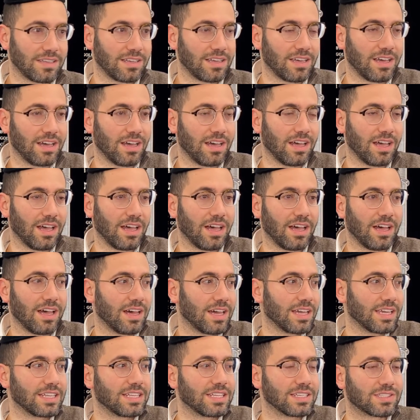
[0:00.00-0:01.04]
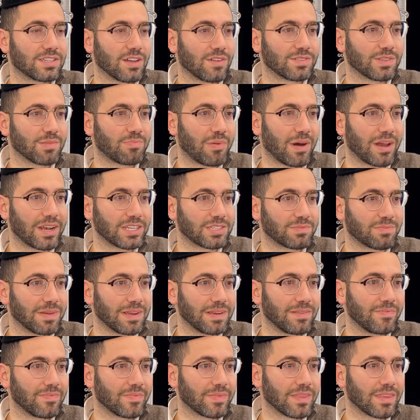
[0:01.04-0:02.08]
uh, uh, uh, uh, he deserves a
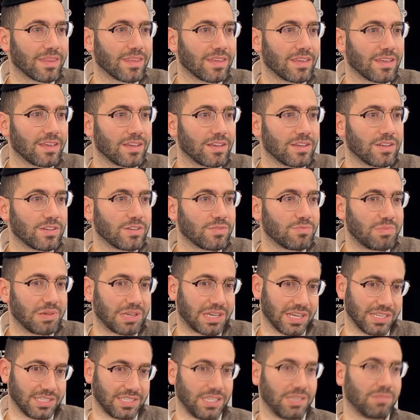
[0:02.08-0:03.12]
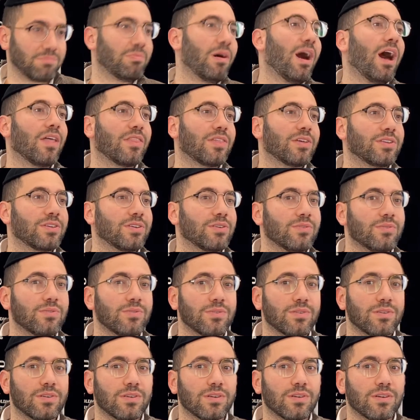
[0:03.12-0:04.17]
punishment because he bothered
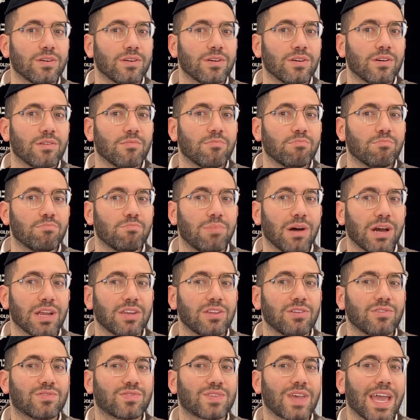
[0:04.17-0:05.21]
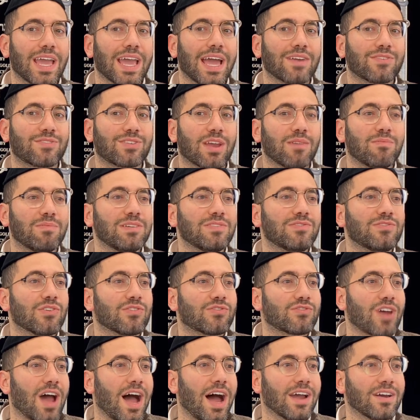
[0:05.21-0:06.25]
you. But you say, Hashem, he's your
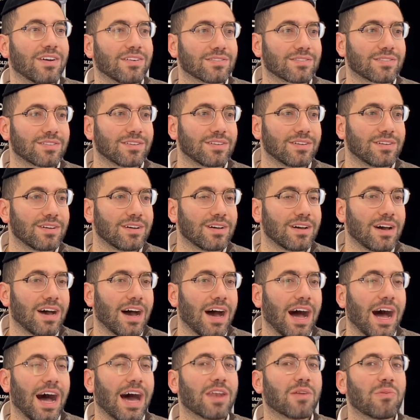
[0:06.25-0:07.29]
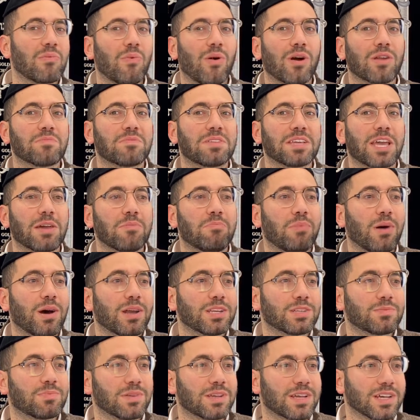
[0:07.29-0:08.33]
child. I don't want him to get
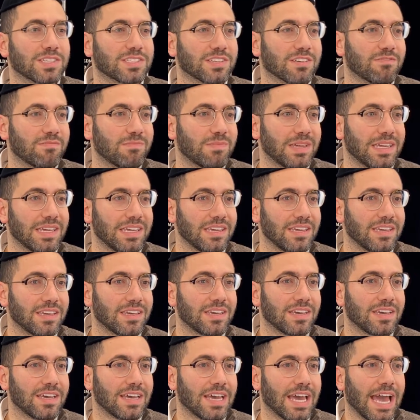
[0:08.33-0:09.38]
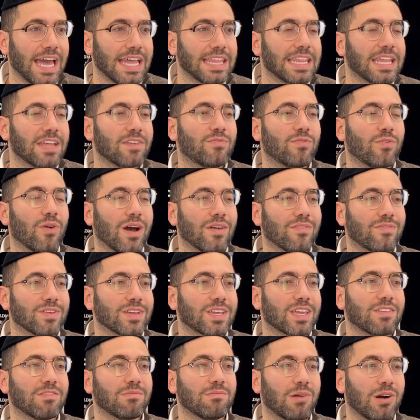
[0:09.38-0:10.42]
punished because of me, and therefore I
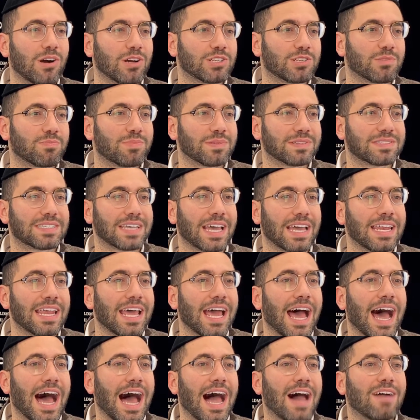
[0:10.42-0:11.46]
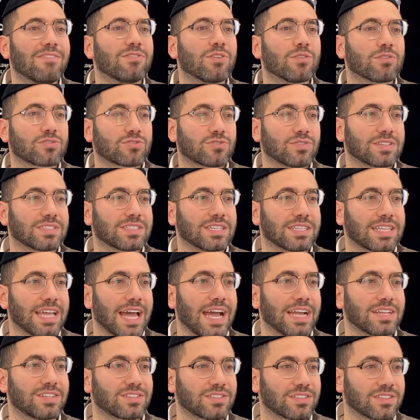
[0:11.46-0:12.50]
forgive him 100%. I have no strings
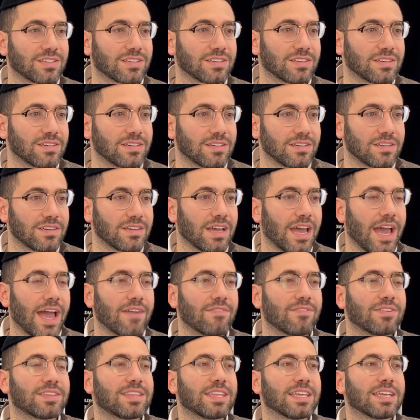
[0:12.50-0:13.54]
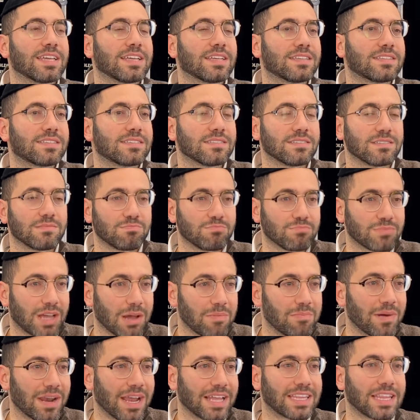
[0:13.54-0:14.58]
attached. Everything,
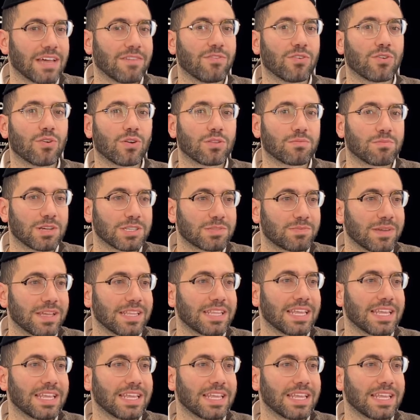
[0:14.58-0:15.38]
kaparat avonot, must be